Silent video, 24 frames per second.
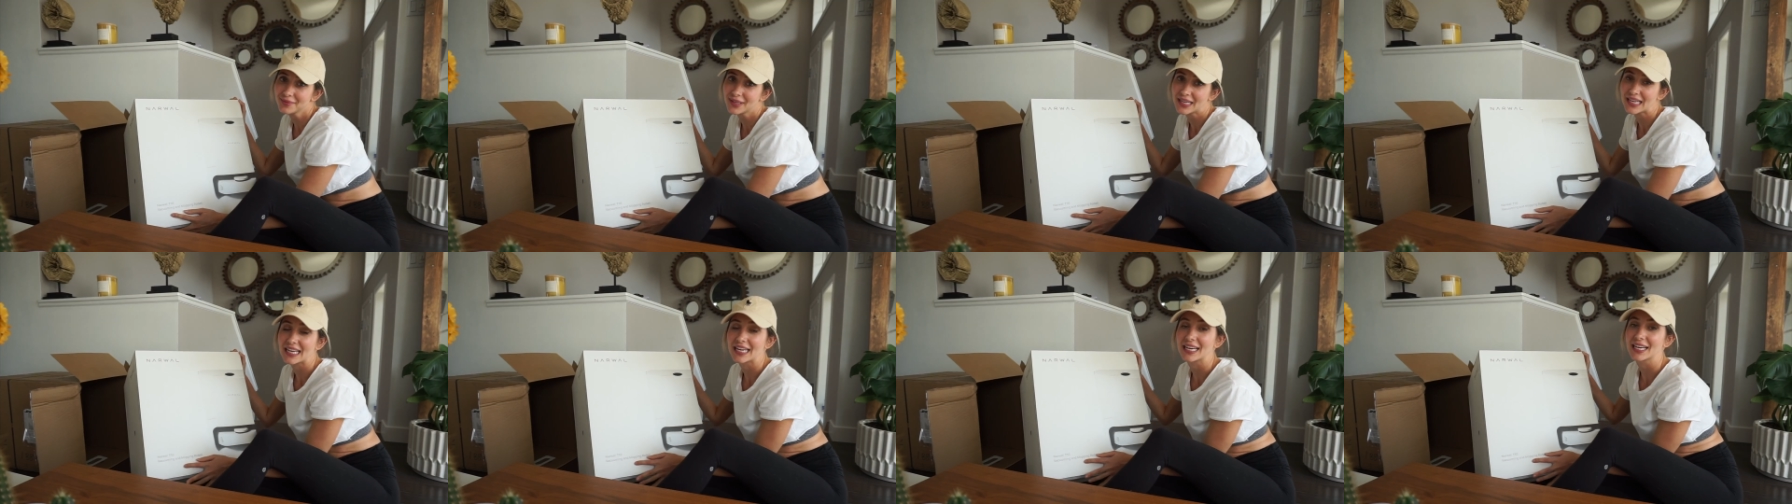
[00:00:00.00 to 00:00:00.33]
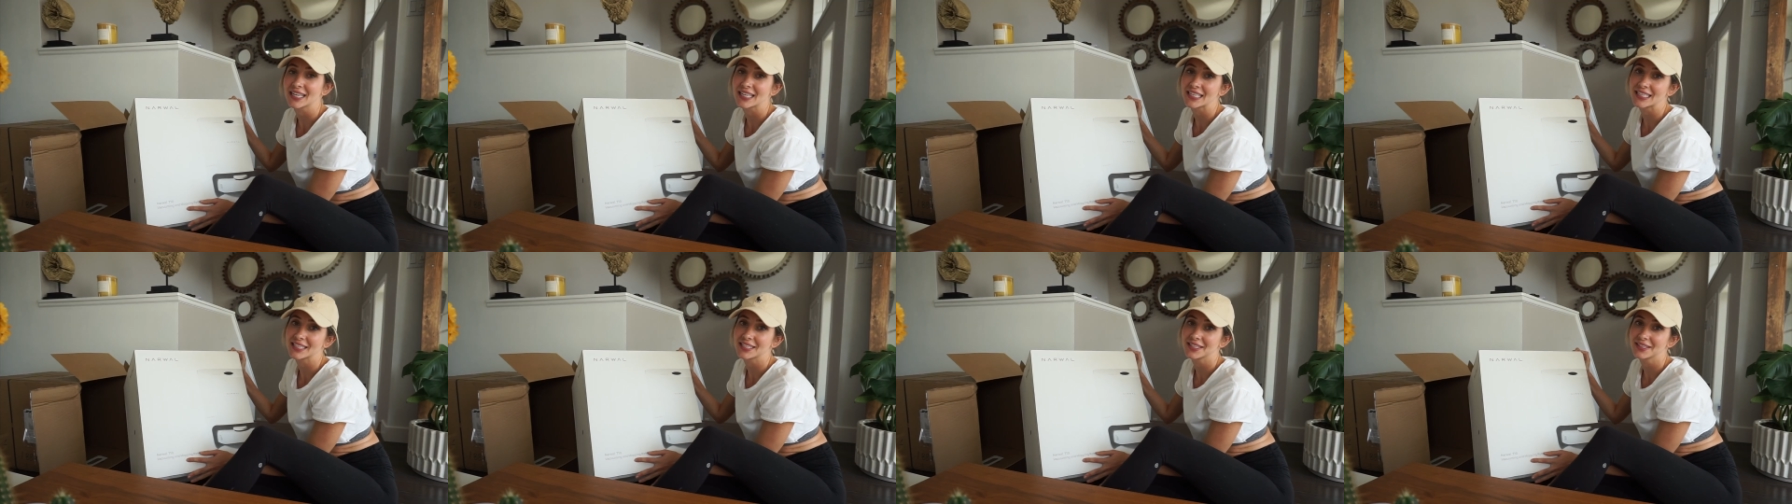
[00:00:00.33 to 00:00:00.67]

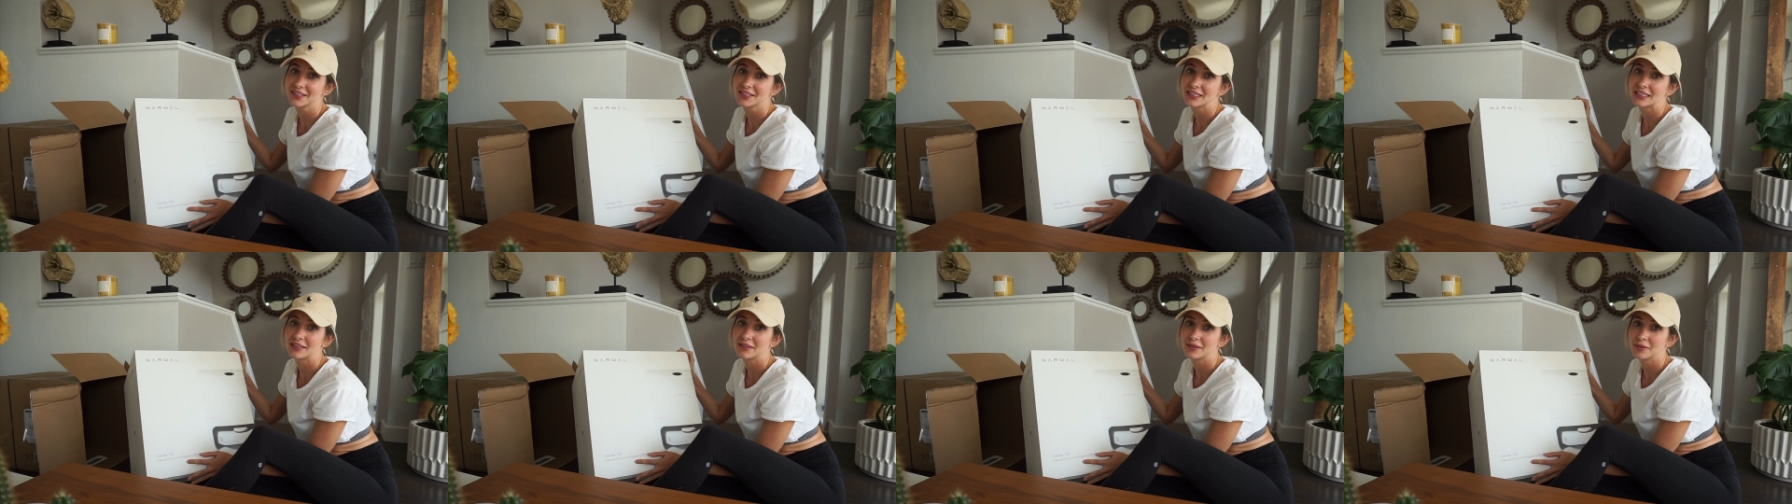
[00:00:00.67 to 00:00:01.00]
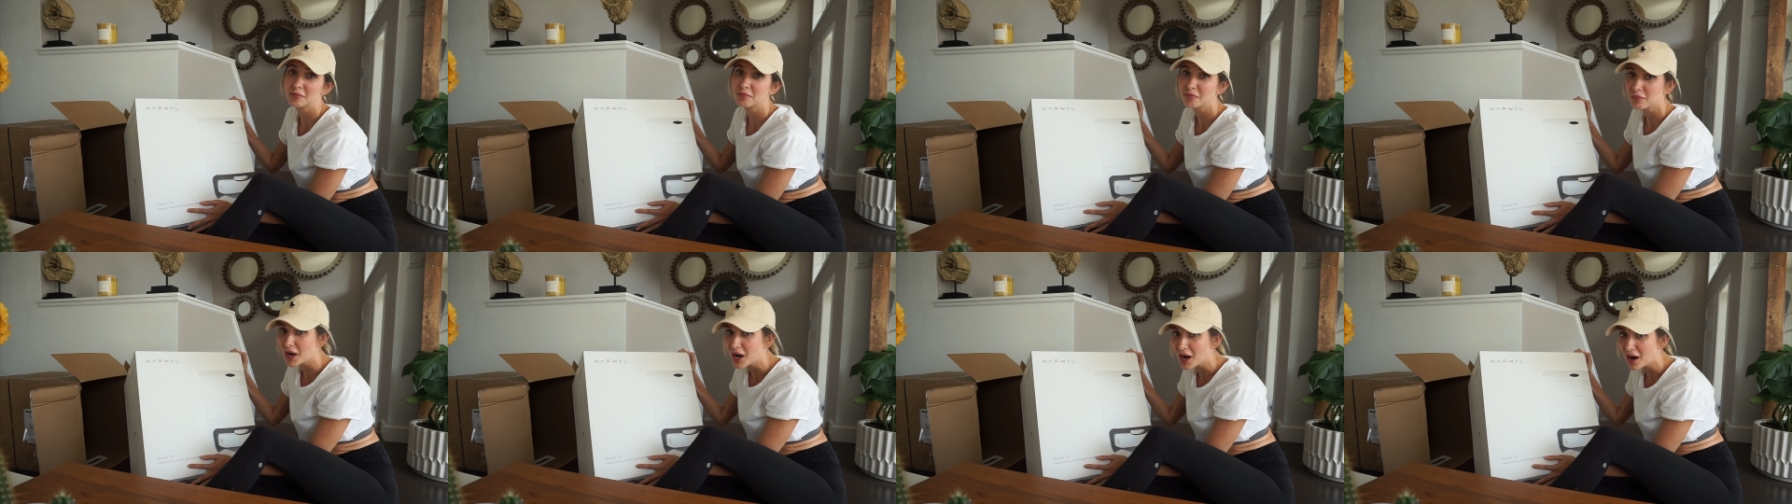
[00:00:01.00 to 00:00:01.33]
And
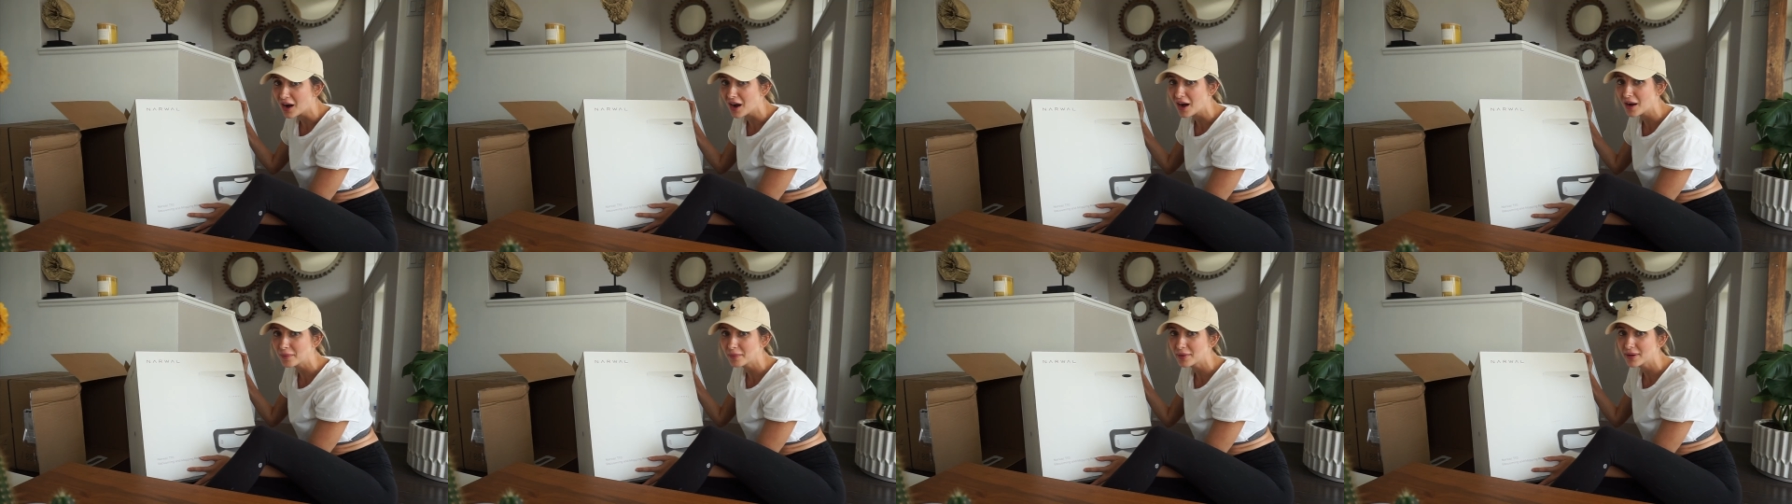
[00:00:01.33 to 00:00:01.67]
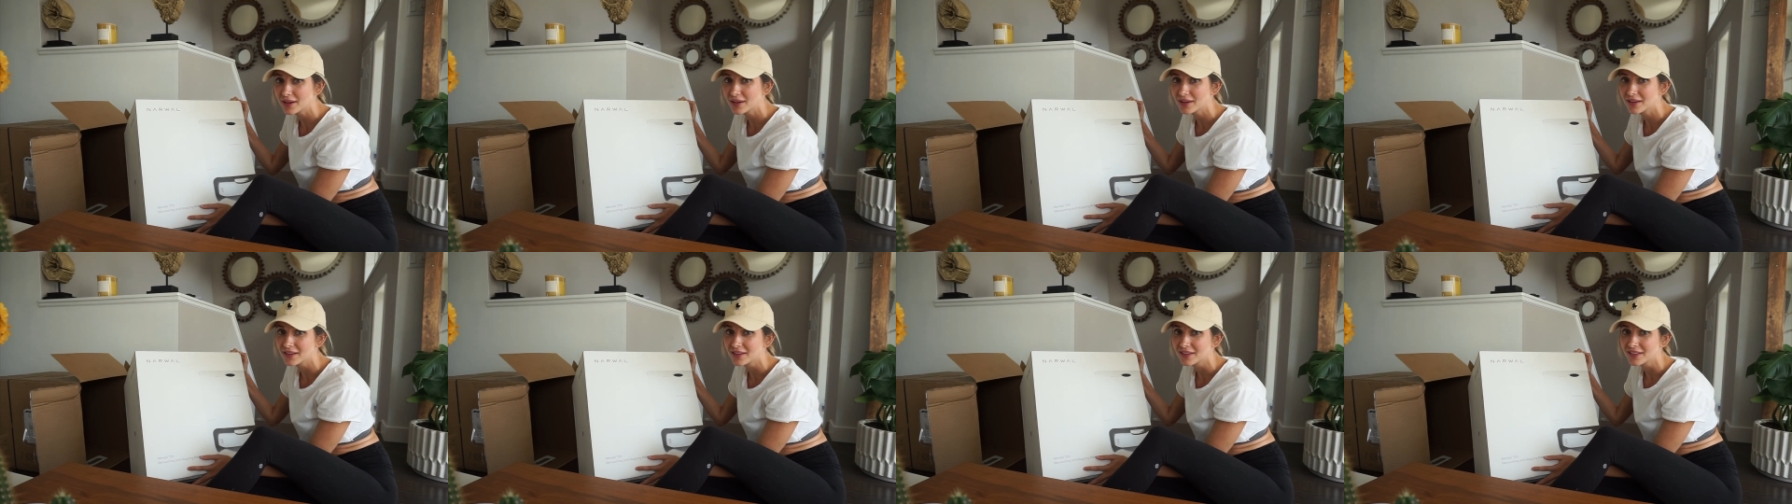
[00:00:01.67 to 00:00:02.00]
mop
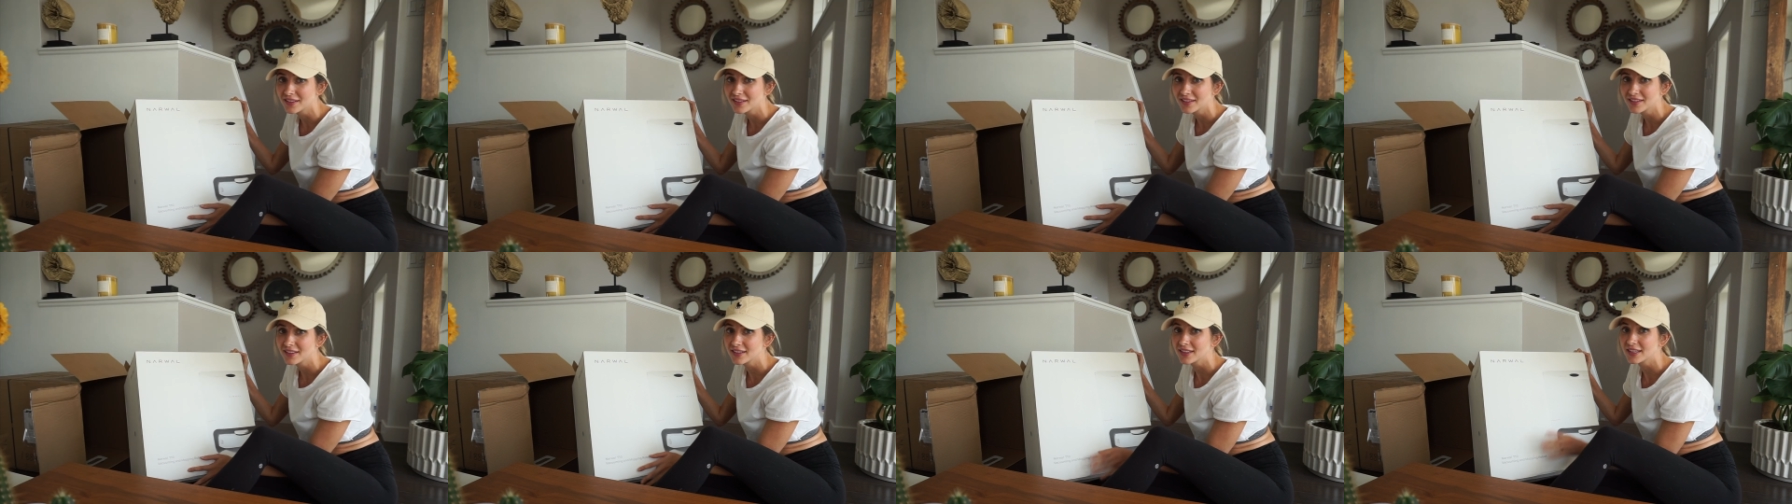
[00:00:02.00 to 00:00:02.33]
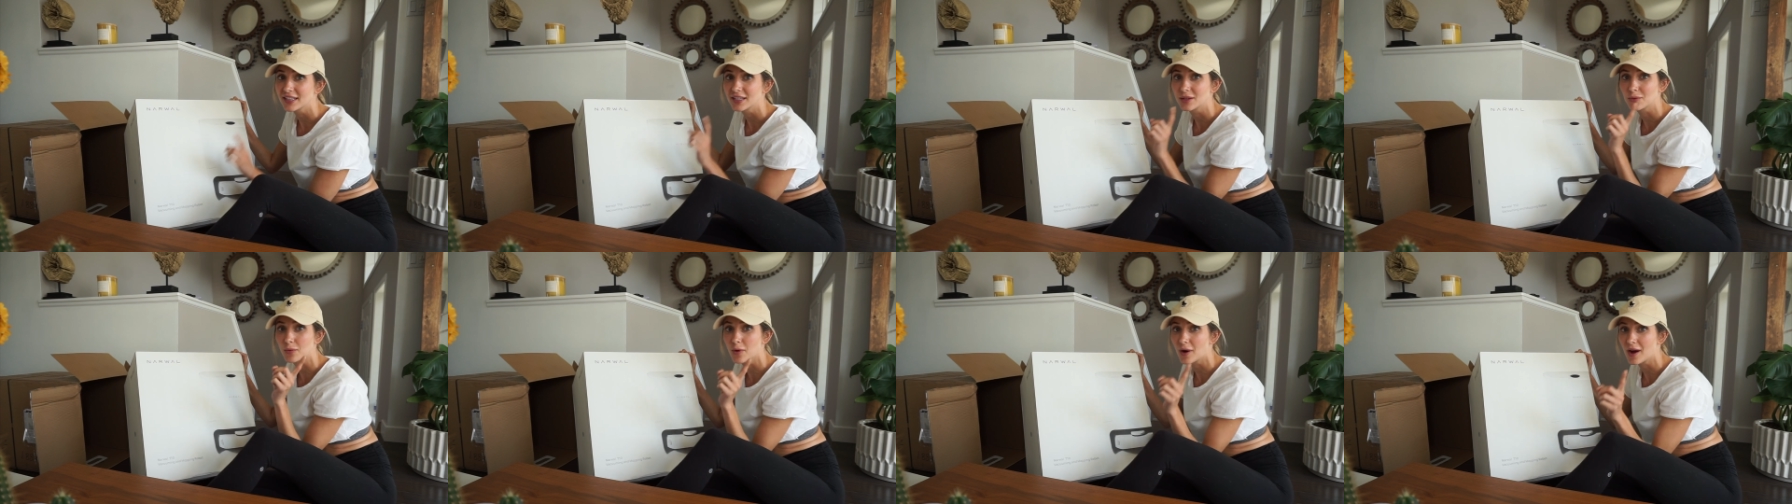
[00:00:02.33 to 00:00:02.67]

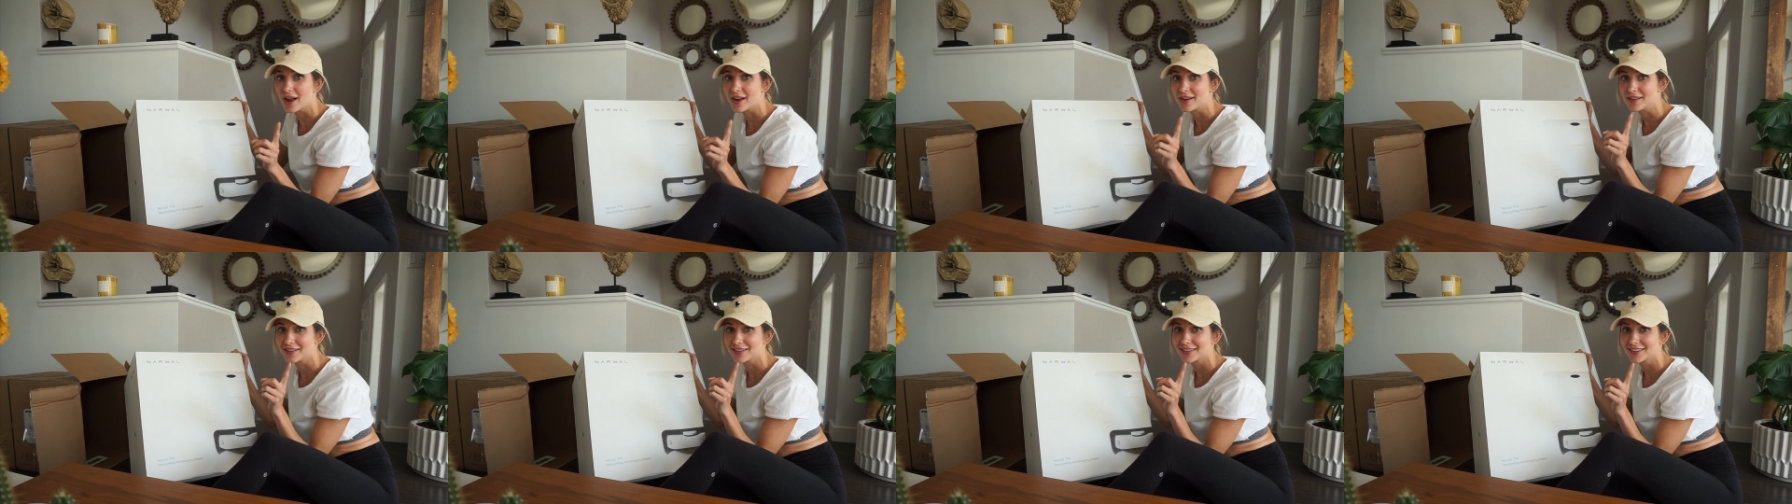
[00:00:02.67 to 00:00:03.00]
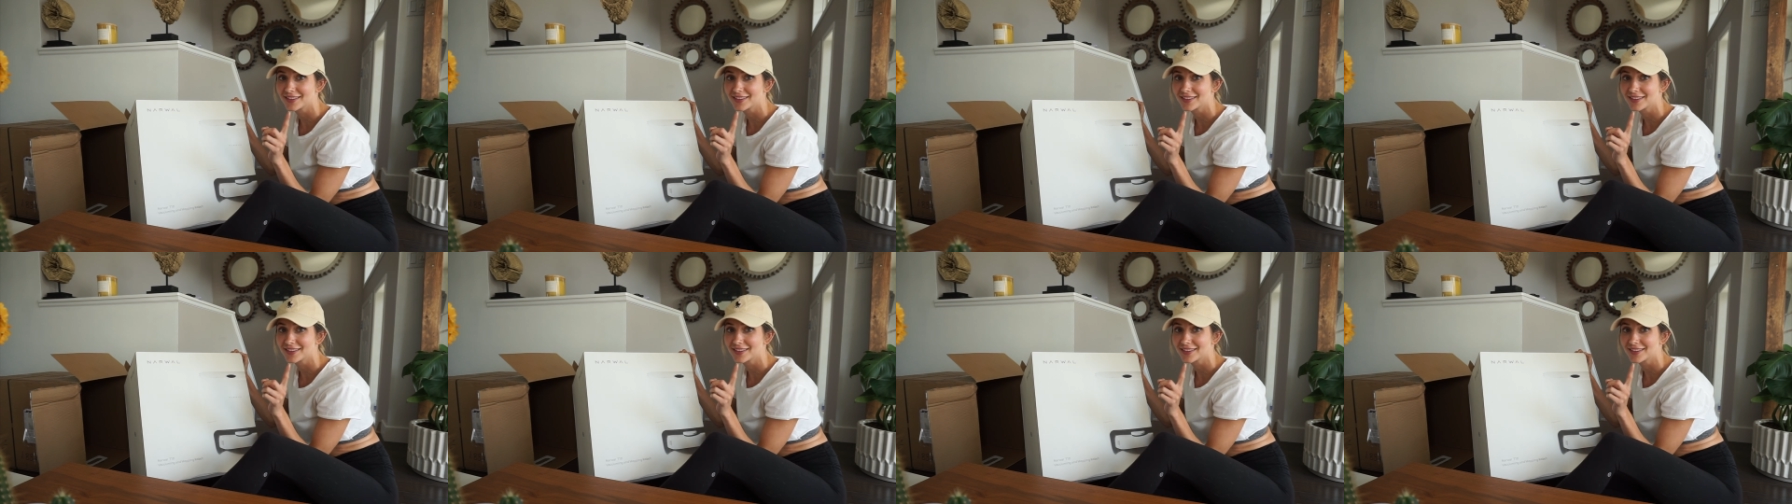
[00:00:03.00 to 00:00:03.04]
in one,